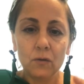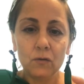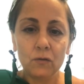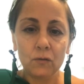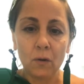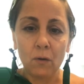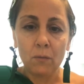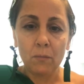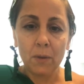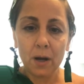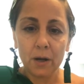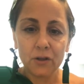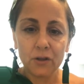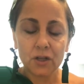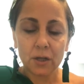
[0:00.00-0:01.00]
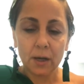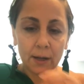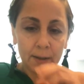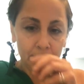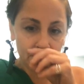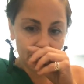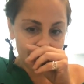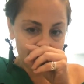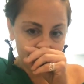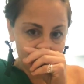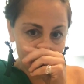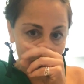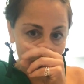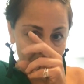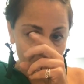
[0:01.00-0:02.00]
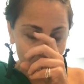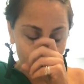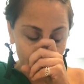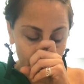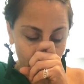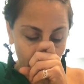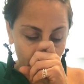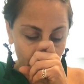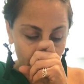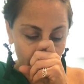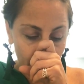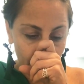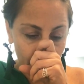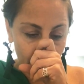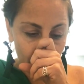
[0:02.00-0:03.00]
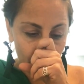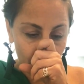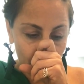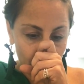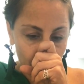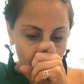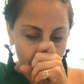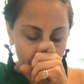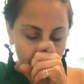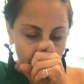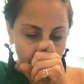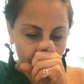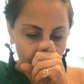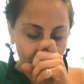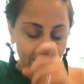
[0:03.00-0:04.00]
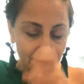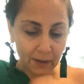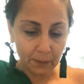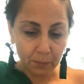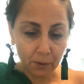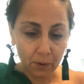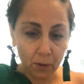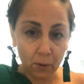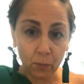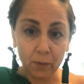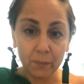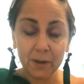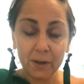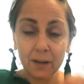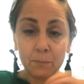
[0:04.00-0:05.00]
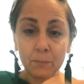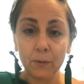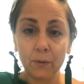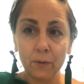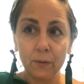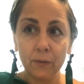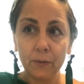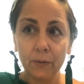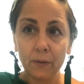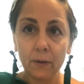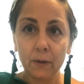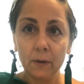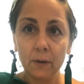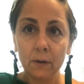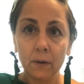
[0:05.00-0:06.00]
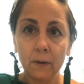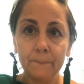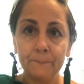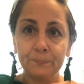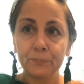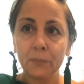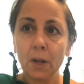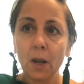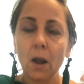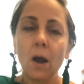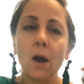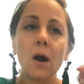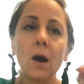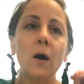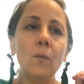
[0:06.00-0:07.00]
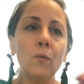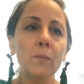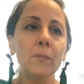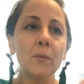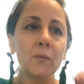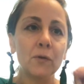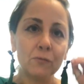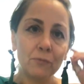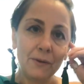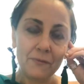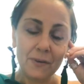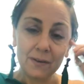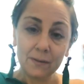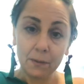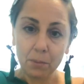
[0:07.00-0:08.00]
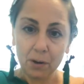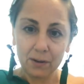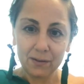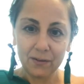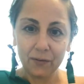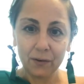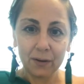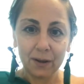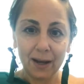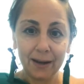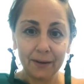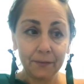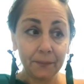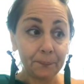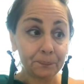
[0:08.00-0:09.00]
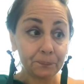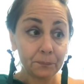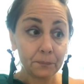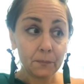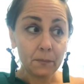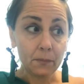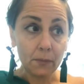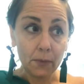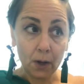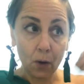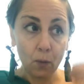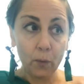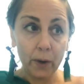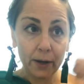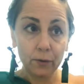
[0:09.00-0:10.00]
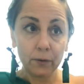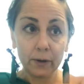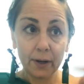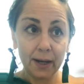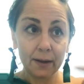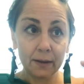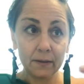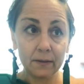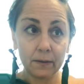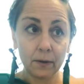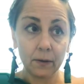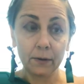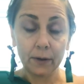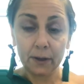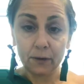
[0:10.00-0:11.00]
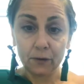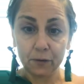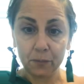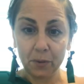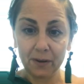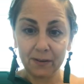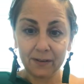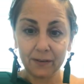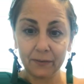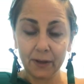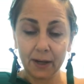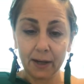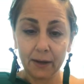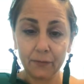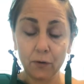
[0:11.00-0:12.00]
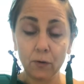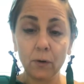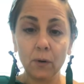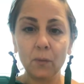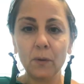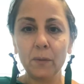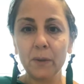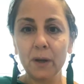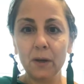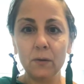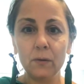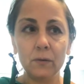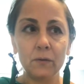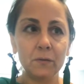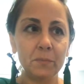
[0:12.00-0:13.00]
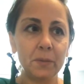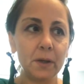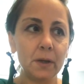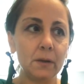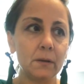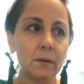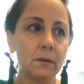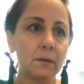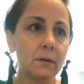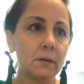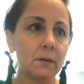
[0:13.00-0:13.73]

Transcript: so much, I learned this in my doula training, that, for example, a woman in birth, a woman will revisit parts of her life when her kids are in those parts of life. Or a woman who's been